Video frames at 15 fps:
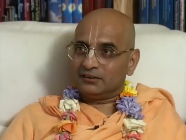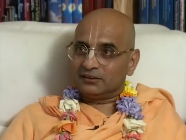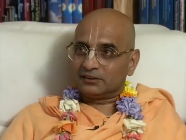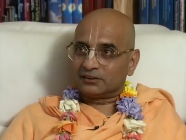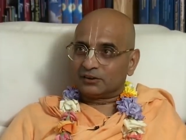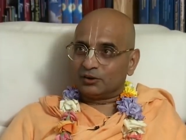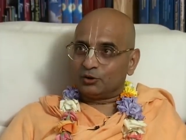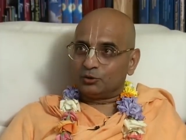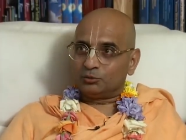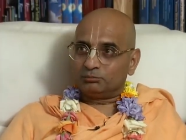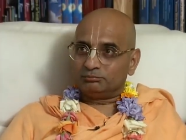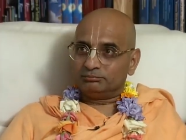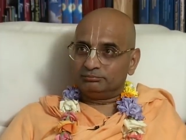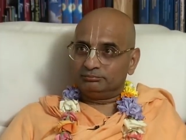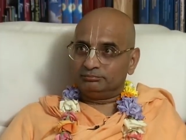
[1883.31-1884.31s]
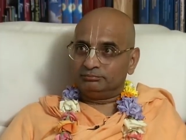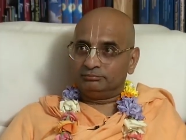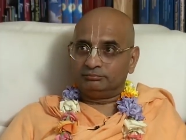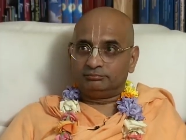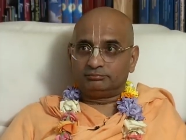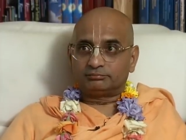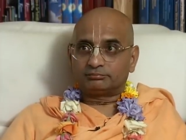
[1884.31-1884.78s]
So
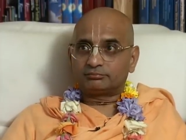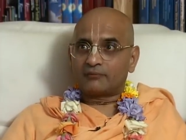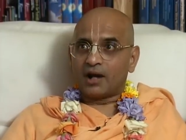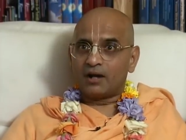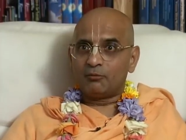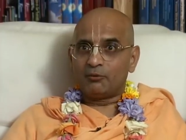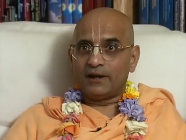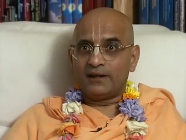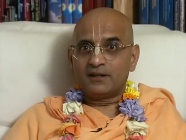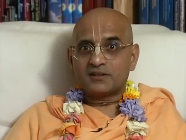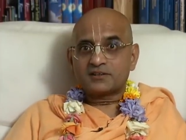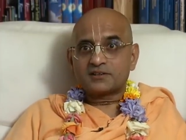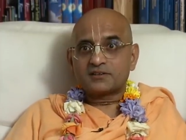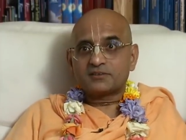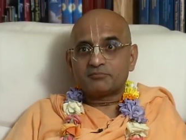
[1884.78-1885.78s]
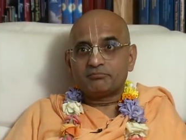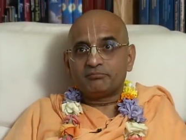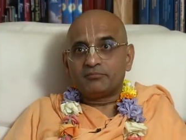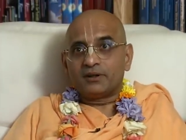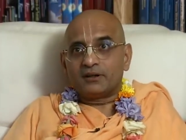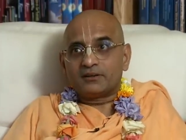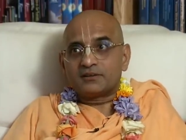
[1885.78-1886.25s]
I went,
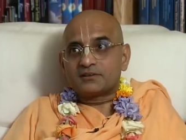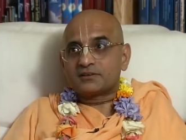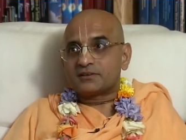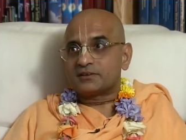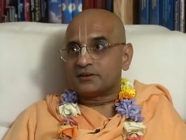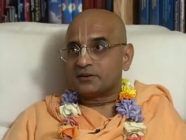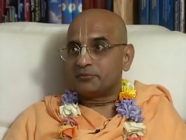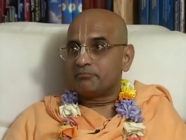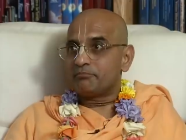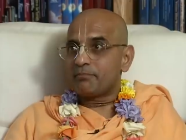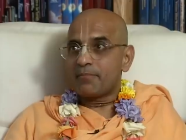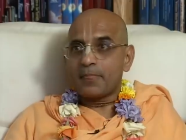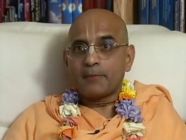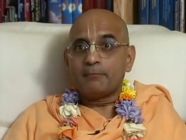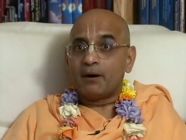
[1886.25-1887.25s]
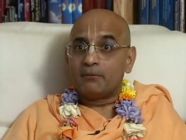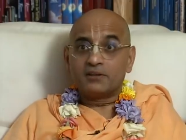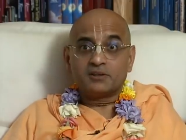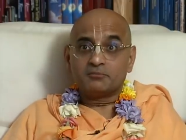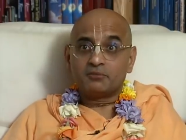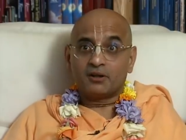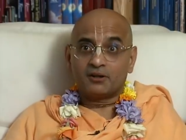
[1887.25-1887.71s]
but
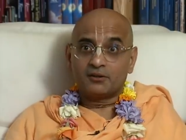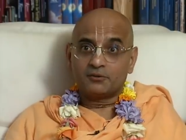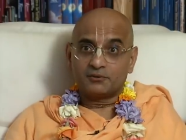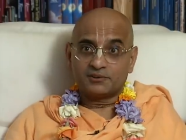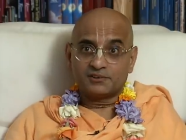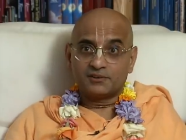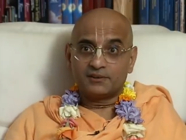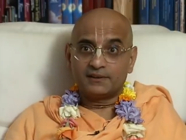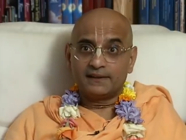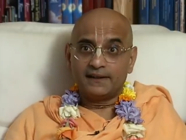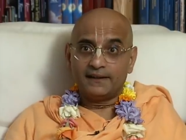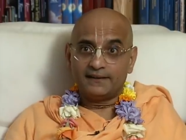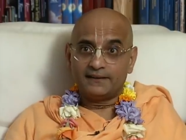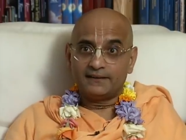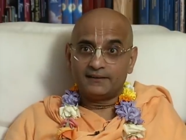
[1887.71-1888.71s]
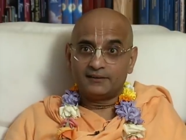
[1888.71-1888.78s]
Babaji Maharaj was not there.